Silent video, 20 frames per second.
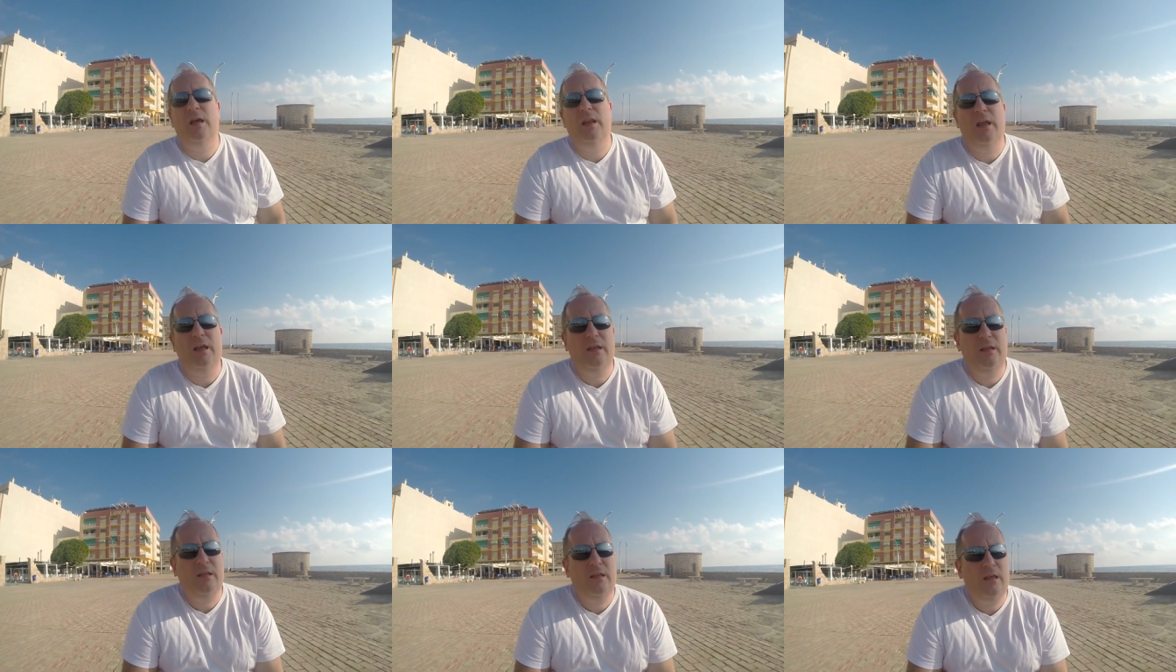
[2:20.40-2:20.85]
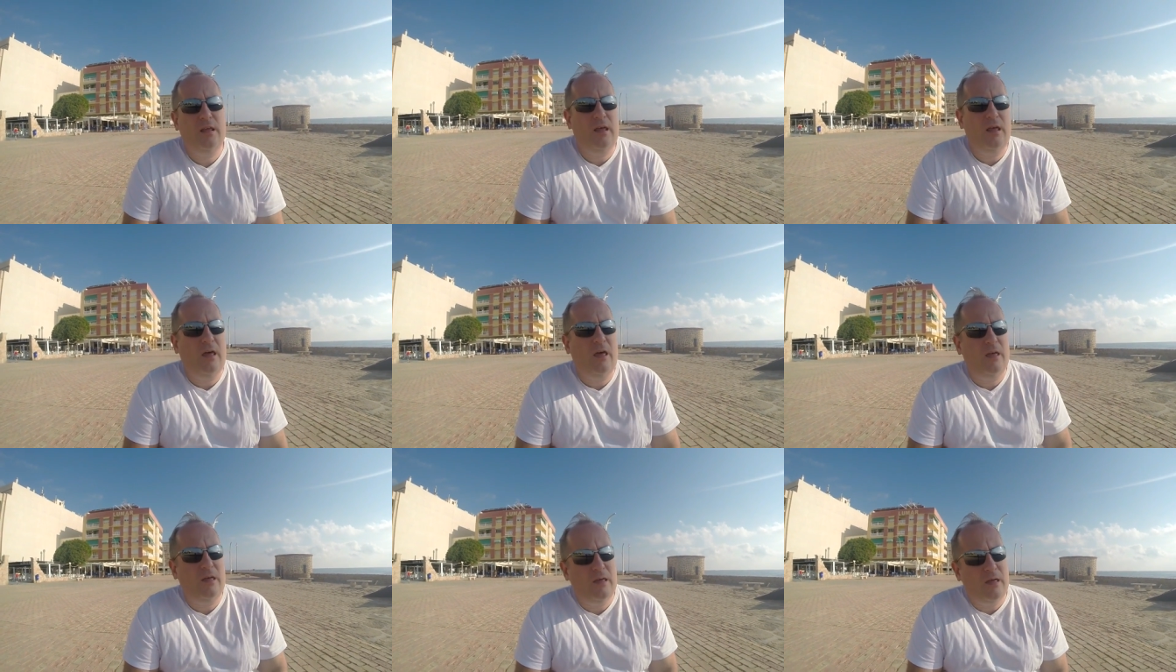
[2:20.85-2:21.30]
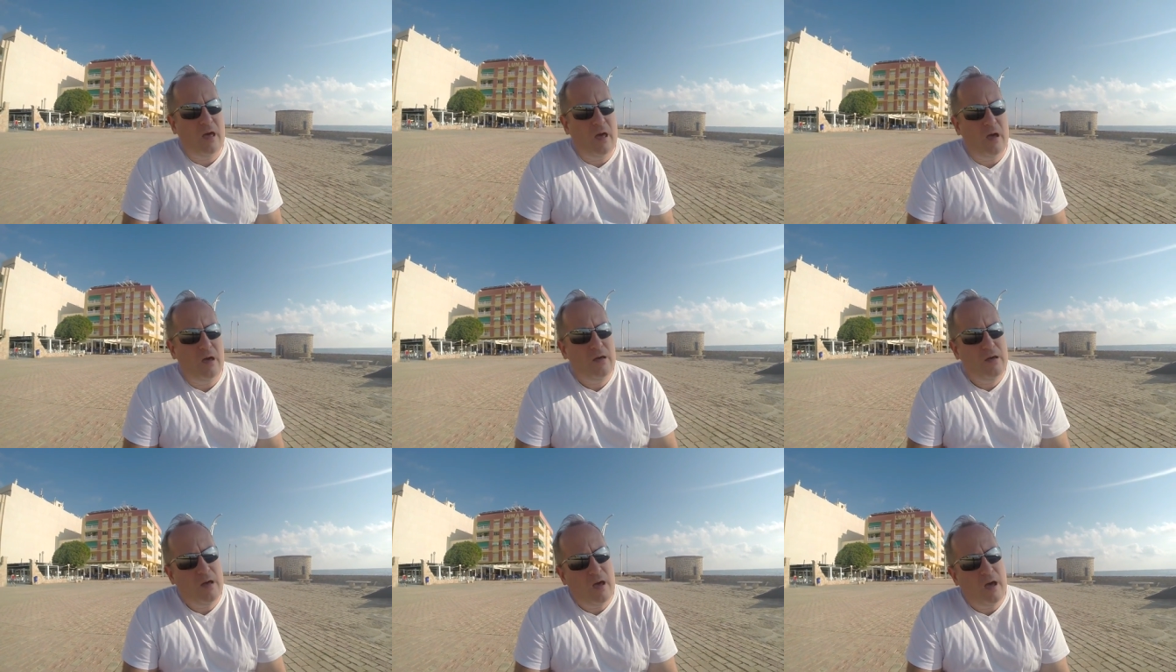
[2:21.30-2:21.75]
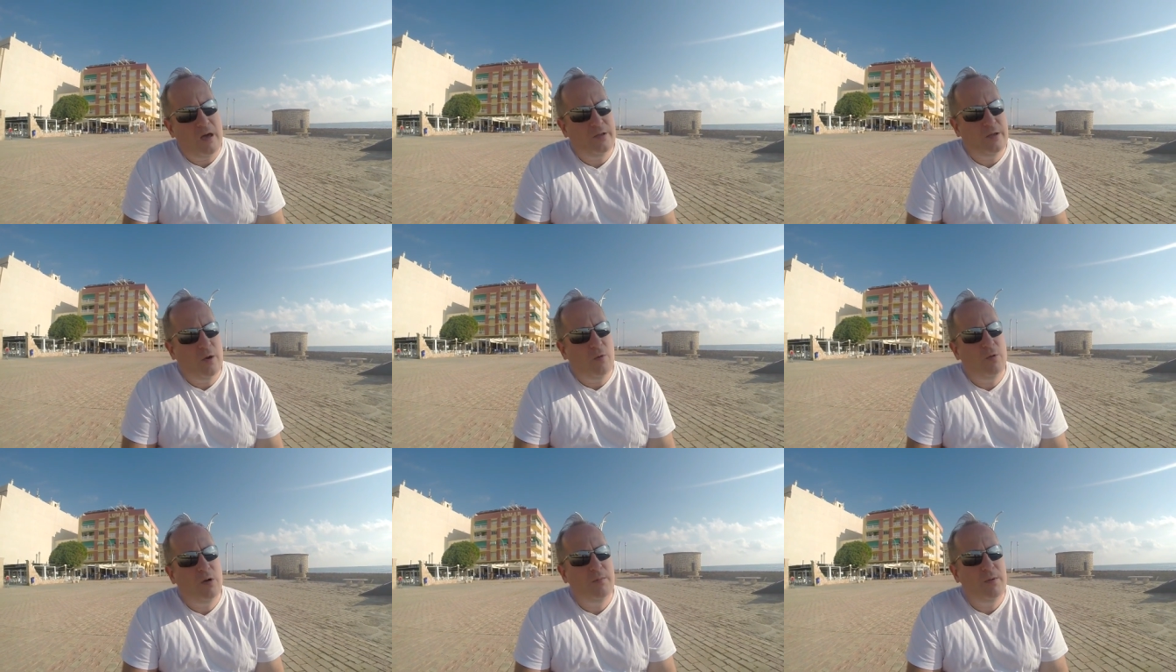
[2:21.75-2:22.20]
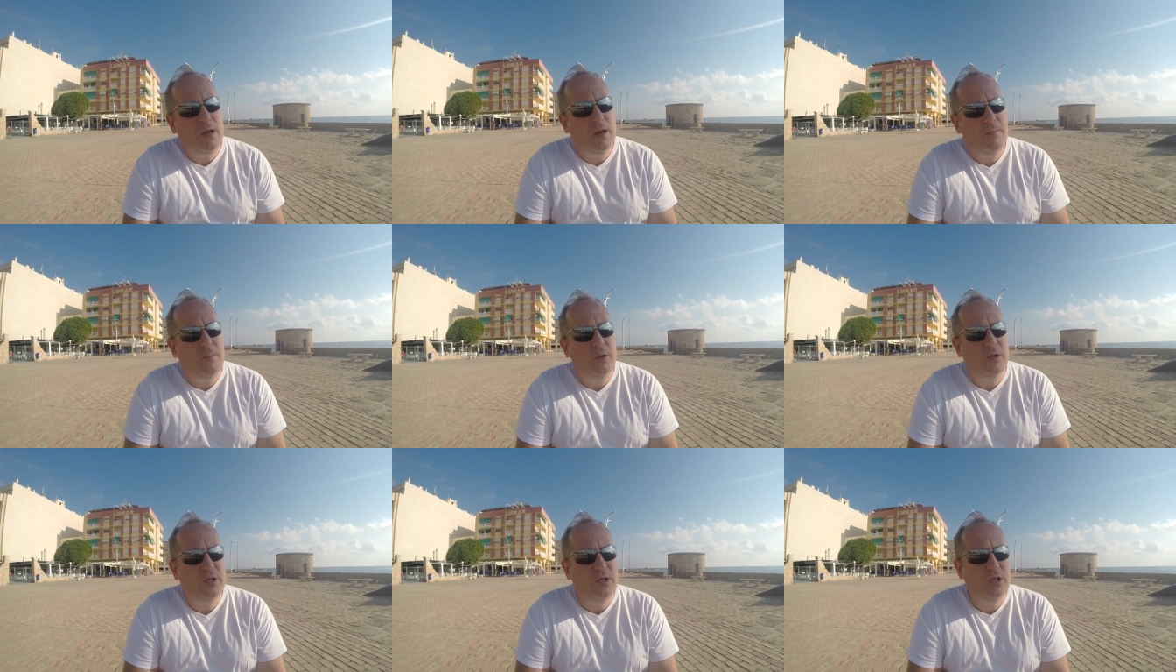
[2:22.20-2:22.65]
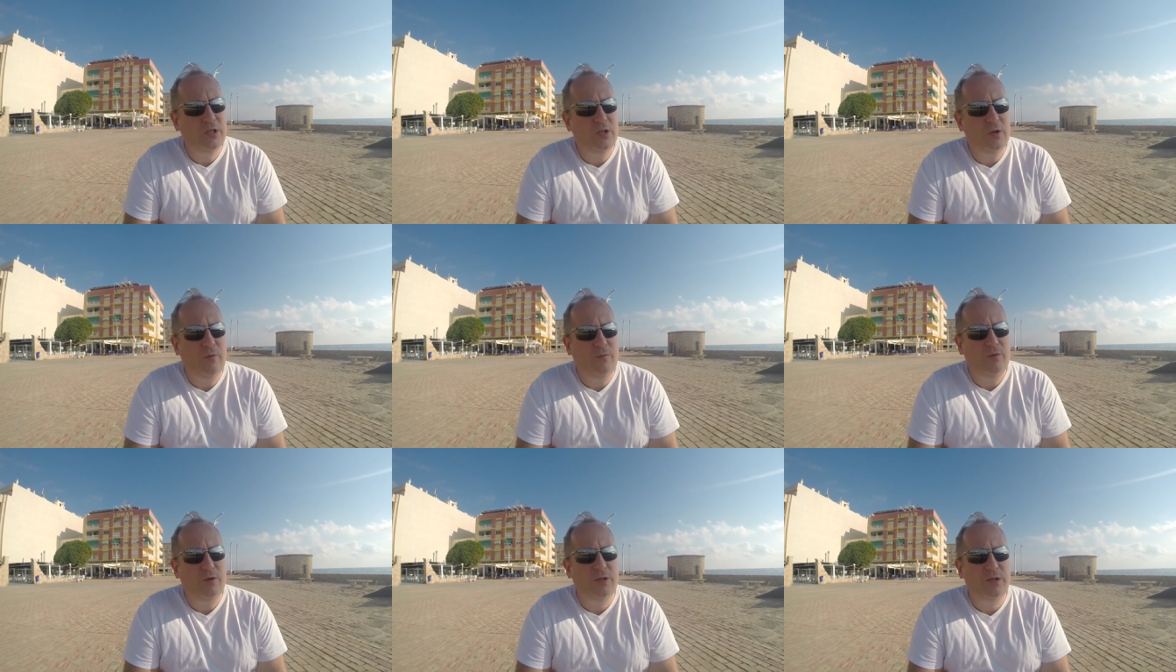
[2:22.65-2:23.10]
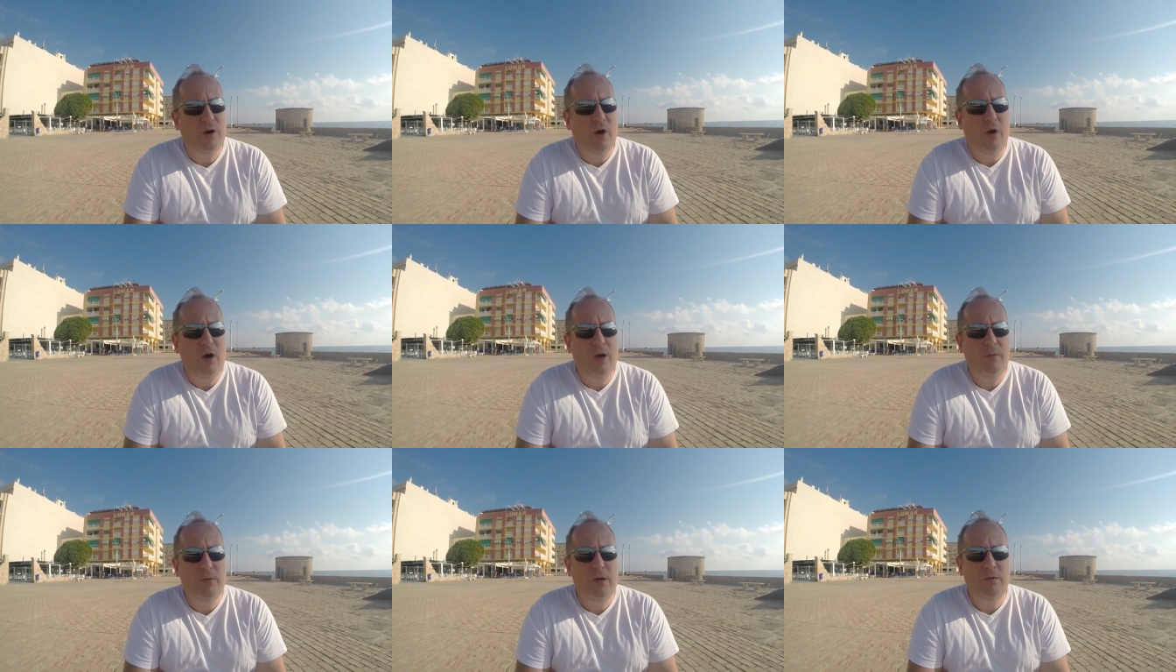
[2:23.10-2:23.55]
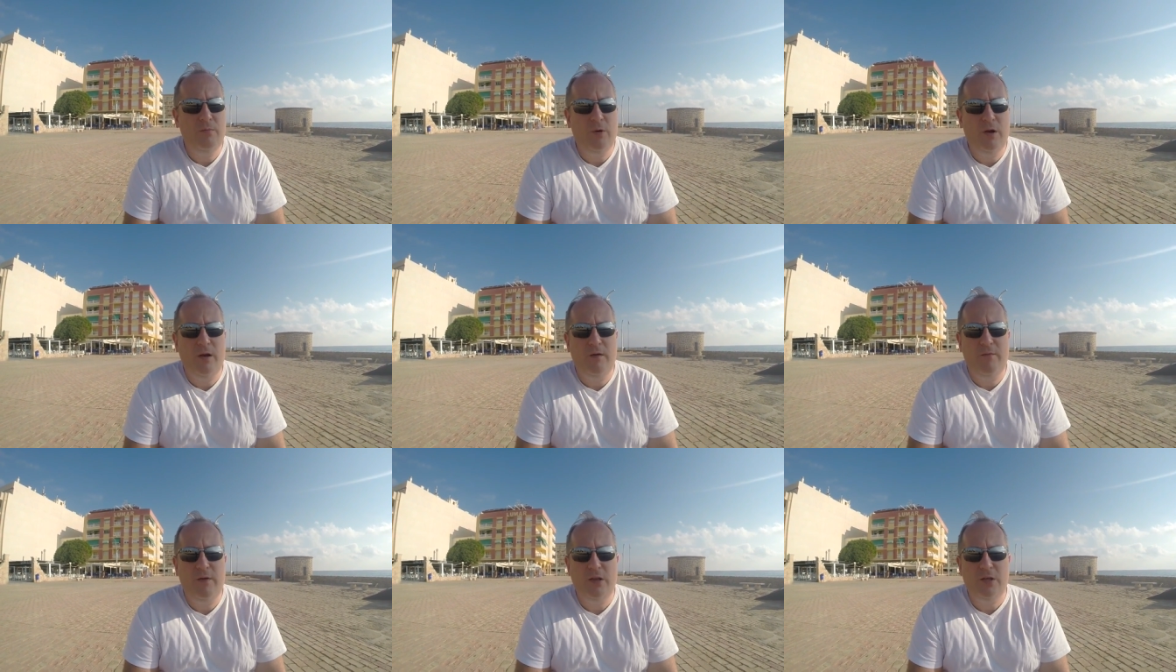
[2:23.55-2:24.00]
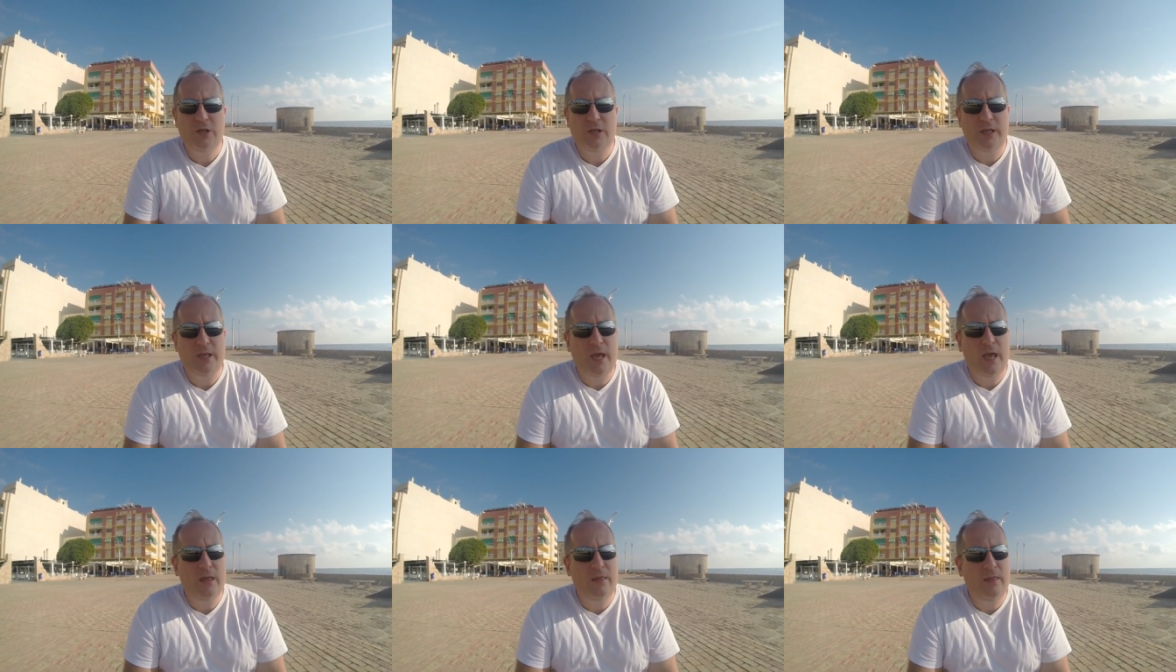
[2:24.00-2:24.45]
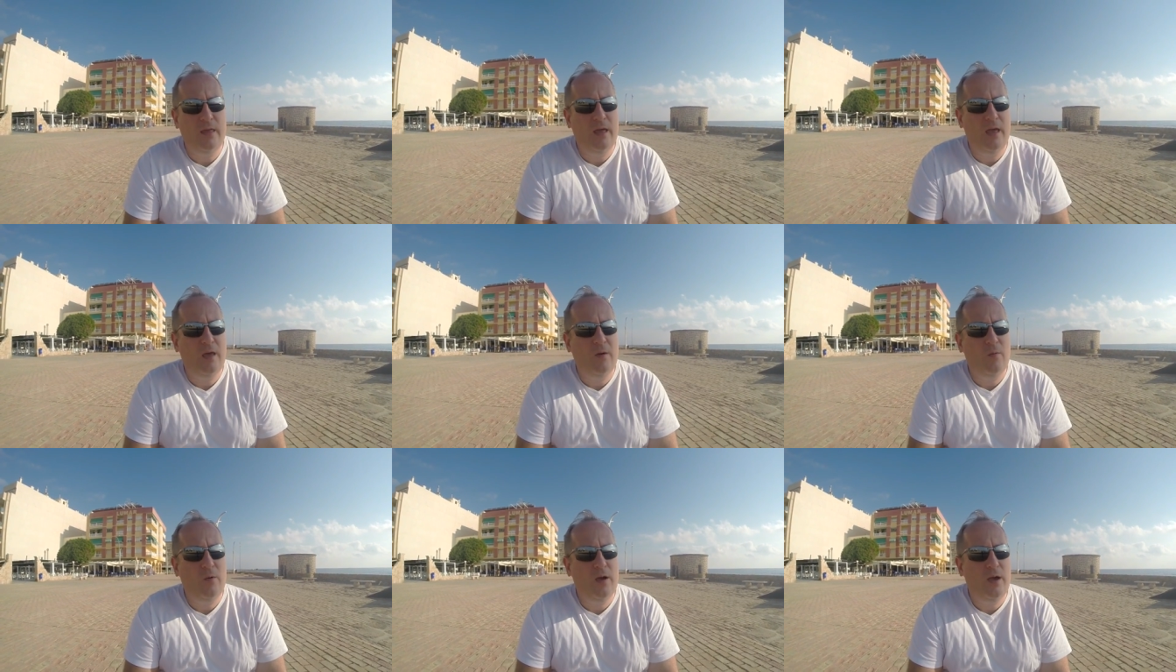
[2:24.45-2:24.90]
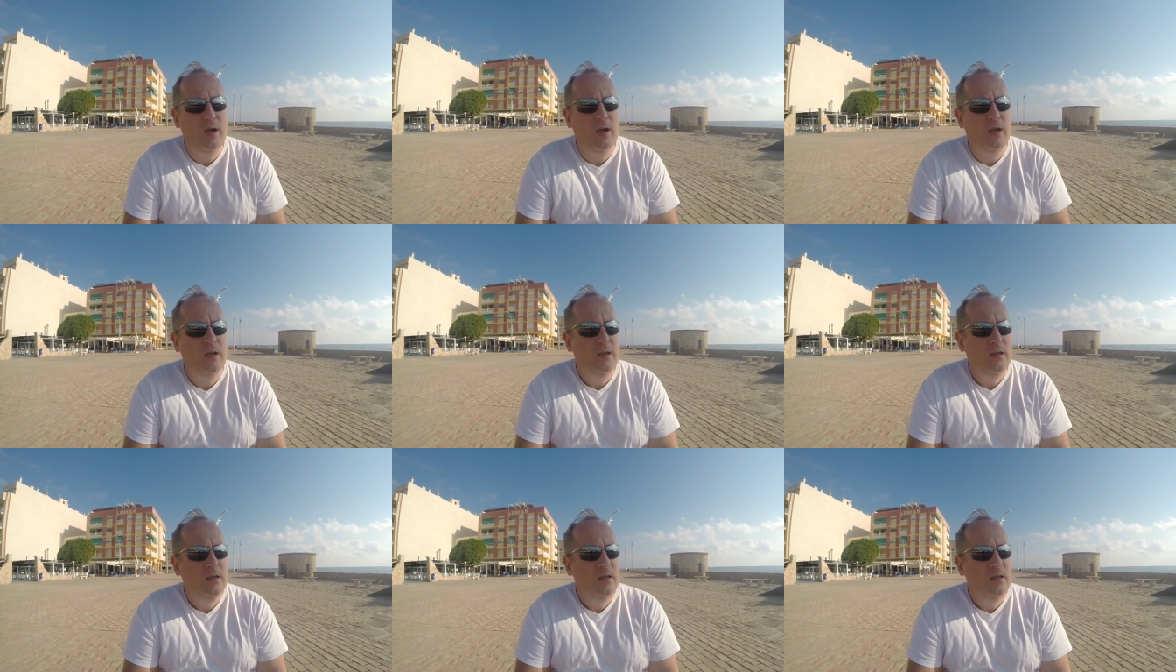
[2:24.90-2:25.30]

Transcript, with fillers: I don't want to be in a position of retirement when I eventually get there where